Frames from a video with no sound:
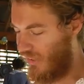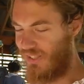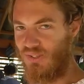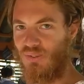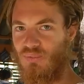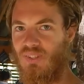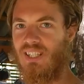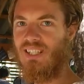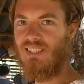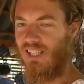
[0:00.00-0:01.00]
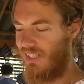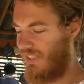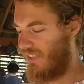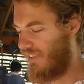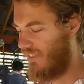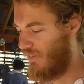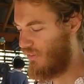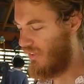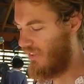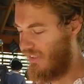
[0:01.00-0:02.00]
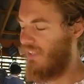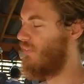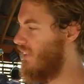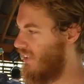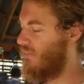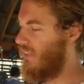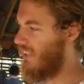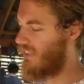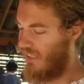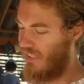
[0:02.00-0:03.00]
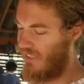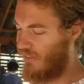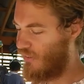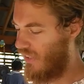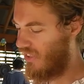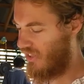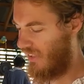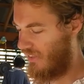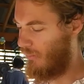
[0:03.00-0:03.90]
It's called vegancyclingeurasia,